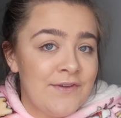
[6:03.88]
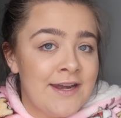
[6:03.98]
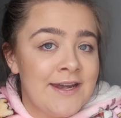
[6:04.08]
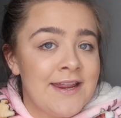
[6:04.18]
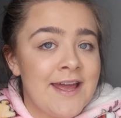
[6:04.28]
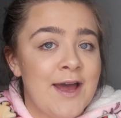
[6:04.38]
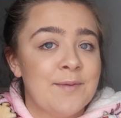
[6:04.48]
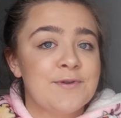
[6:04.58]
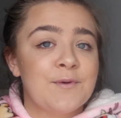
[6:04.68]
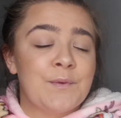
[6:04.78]
of editing
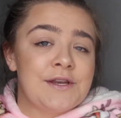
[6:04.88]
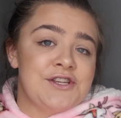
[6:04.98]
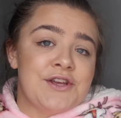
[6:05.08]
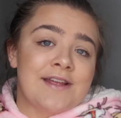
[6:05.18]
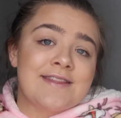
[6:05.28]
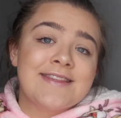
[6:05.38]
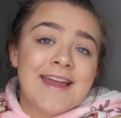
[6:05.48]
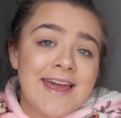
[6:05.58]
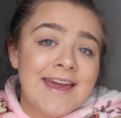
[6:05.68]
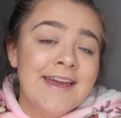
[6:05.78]
apps which you can
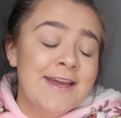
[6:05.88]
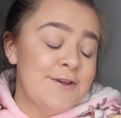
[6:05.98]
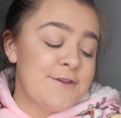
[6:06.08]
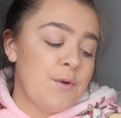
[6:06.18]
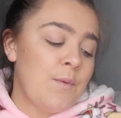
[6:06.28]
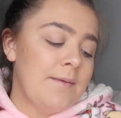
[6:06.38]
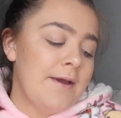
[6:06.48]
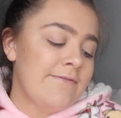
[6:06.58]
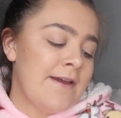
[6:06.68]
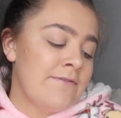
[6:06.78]
see. So one of
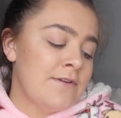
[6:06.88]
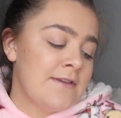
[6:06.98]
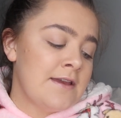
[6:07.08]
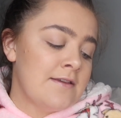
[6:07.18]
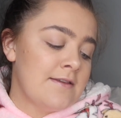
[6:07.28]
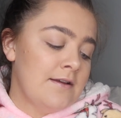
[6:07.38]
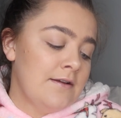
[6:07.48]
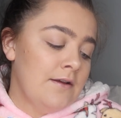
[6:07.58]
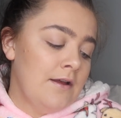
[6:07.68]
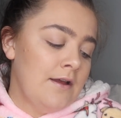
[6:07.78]
my favorites is
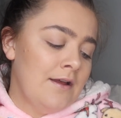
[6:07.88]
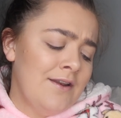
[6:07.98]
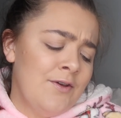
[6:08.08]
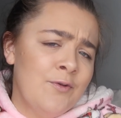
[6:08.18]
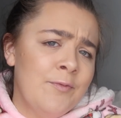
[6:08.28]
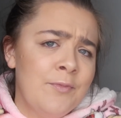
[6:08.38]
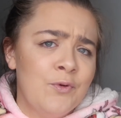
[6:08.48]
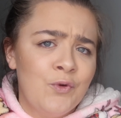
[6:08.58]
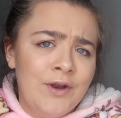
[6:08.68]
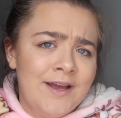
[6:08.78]

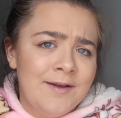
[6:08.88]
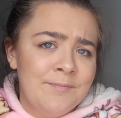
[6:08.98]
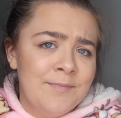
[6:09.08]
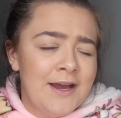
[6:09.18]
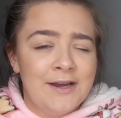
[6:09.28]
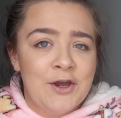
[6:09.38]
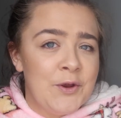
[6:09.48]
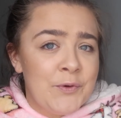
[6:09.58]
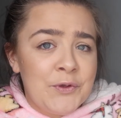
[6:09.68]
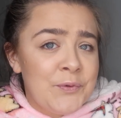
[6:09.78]
Unum, I don't
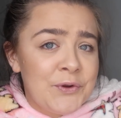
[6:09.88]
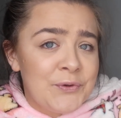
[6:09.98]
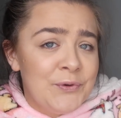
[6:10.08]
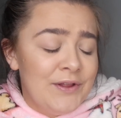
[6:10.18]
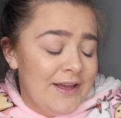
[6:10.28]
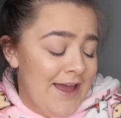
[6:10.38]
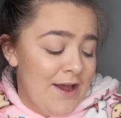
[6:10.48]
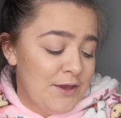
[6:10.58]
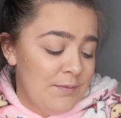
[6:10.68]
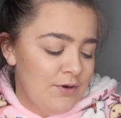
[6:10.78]
know what you want to call it,
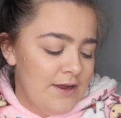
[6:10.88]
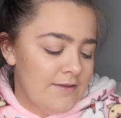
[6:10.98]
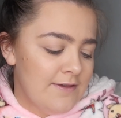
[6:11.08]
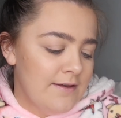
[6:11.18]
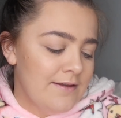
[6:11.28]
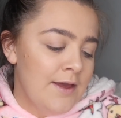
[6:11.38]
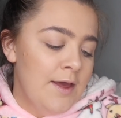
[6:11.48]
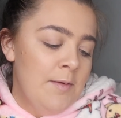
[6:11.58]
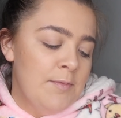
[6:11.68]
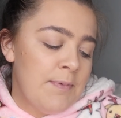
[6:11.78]
how you pronounce it.
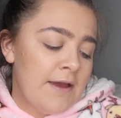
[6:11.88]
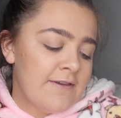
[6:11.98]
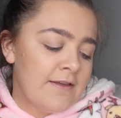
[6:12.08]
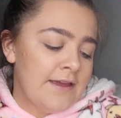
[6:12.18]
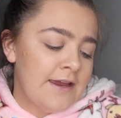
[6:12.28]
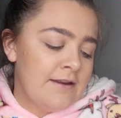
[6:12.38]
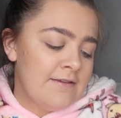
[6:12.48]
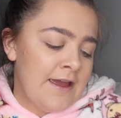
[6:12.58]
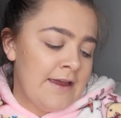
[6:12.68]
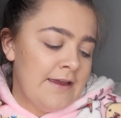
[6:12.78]
But basically it
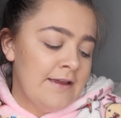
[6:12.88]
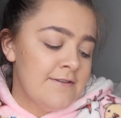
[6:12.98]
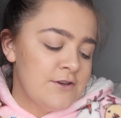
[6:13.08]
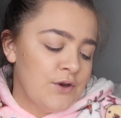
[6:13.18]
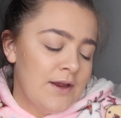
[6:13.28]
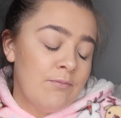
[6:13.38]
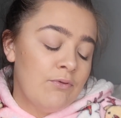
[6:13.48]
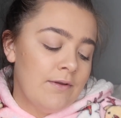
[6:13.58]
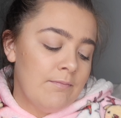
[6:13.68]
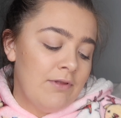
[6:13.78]
is a
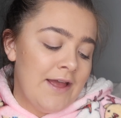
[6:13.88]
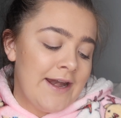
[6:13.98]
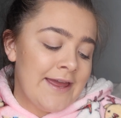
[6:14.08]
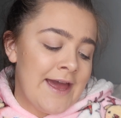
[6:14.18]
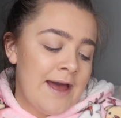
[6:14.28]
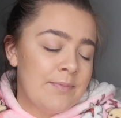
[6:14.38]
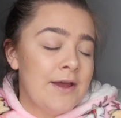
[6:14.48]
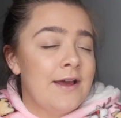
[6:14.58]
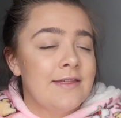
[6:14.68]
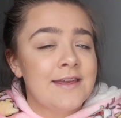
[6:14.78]
Instagram planning app,
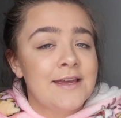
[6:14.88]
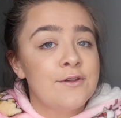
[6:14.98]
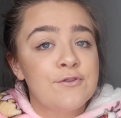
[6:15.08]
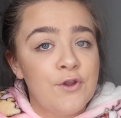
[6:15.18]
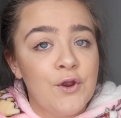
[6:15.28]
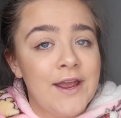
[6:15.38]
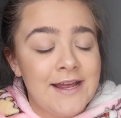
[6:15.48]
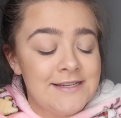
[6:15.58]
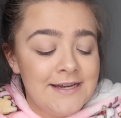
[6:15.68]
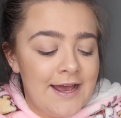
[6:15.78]
and I think it is so
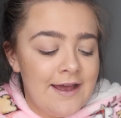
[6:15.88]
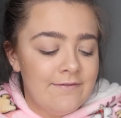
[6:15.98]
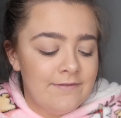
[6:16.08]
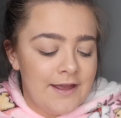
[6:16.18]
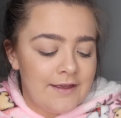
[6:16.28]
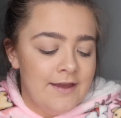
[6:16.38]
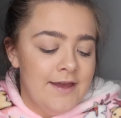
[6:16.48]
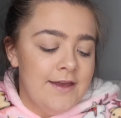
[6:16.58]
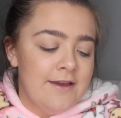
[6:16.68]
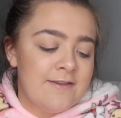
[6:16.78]
handy to have, like
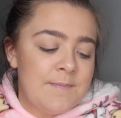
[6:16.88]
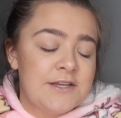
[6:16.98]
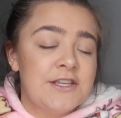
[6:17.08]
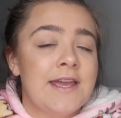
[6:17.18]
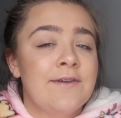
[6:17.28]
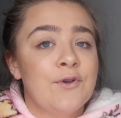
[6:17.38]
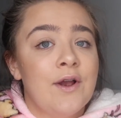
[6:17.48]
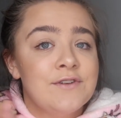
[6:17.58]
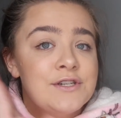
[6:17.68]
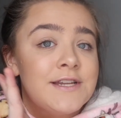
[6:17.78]
especially if you're
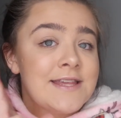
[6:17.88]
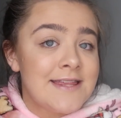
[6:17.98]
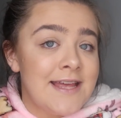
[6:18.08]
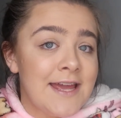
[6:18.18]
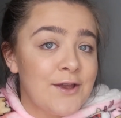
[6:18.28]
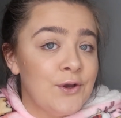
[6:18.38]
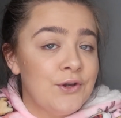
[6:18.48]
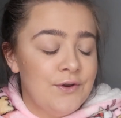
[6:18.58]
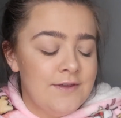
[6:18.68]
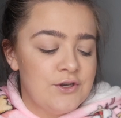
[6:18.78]
after an aesthetic on
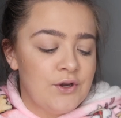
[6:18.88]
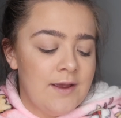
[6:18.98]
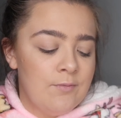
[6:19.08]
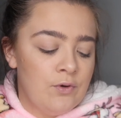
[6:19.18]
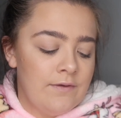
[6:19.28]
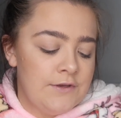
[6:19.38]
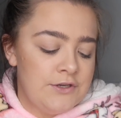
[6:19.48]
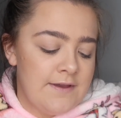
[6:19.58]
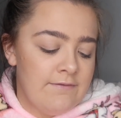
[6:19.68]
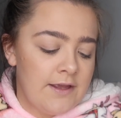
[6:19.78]
your Instagram, or if you
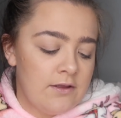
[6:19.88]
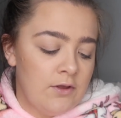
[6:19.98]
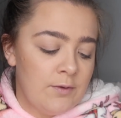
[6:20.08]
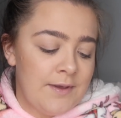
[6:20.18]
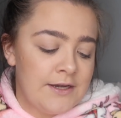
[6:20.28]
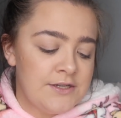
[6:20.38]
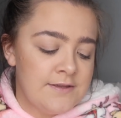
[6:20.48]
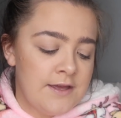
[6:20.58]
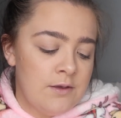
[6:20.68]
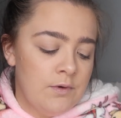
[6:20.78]
just have like a lot of
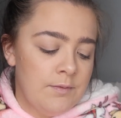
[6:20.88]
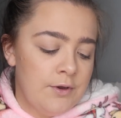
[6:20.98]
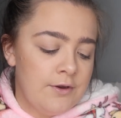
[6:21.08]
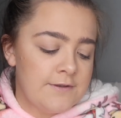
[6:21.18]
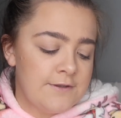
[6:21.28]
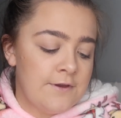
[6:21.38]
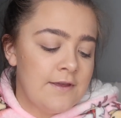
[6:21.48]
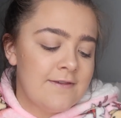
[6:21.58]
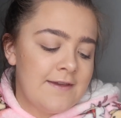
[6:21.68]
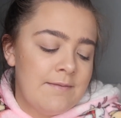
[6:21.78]
pictures that you want to post. So you
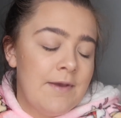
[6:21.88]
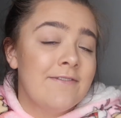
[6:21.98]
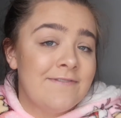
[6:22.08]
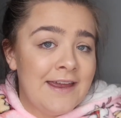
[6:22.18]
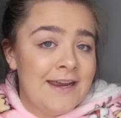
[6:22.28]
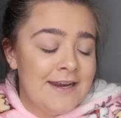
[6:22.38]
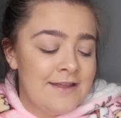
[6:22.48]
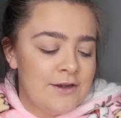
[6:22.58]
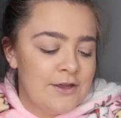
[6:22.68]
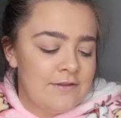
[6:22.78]
can see my feed,
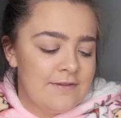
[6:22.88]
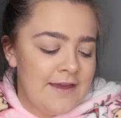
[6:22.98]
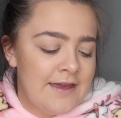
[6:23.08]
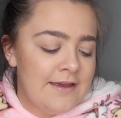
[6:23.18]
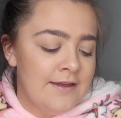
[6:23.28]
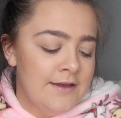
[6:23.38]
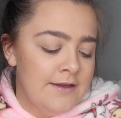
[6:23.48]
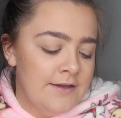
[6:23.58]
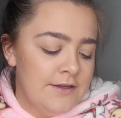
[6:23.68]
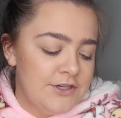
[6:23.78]
and then you can see
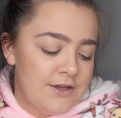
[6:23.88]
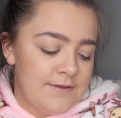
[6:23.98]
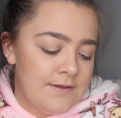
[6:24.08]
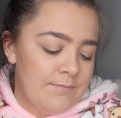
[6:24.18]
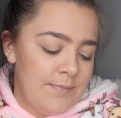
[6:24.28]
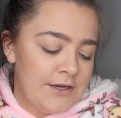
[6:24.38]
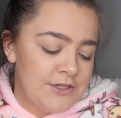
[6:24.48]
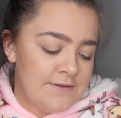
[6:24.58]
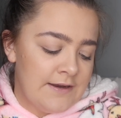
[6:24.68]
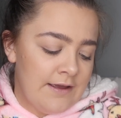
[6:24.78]
just some
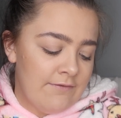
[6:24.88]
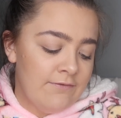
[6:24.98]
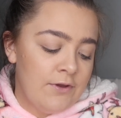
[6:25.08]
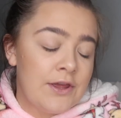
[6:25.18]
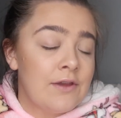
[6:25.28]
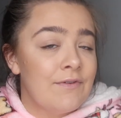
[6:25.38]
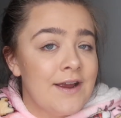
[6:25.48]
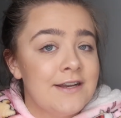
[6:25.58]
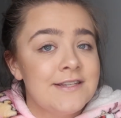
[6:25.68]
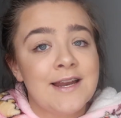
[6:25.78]
pictures that I have floating
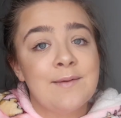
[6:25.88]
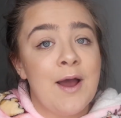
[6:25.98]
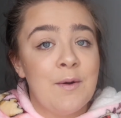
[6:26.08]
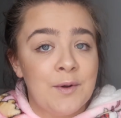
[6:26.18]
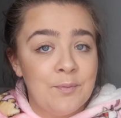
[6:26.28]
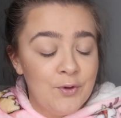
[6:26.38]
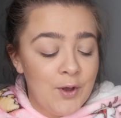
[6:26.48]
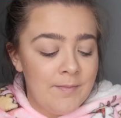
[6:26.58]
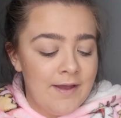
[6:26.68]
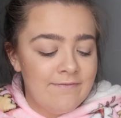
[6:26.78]
around that I might want to put
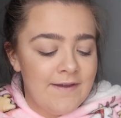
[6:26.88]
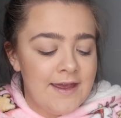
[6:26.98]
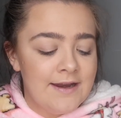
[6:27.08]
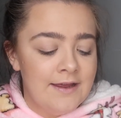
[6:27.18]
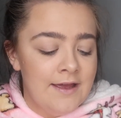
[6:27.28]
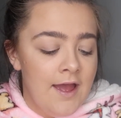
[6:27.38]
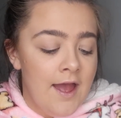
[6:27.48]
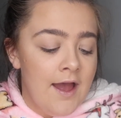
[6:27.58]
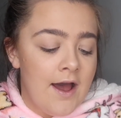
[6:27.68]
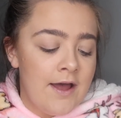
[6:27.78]
on my feed.
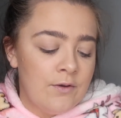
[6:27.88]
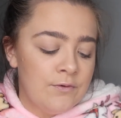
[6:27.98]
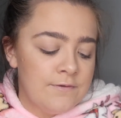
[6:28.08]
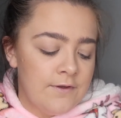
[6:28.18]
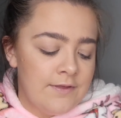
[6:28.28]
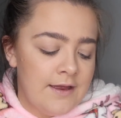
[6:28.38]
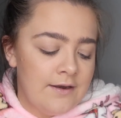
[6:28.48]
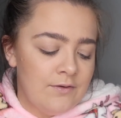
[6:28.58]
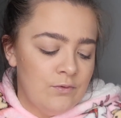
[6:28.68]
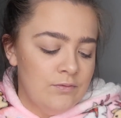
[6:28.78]
I also
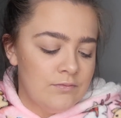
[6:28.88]
then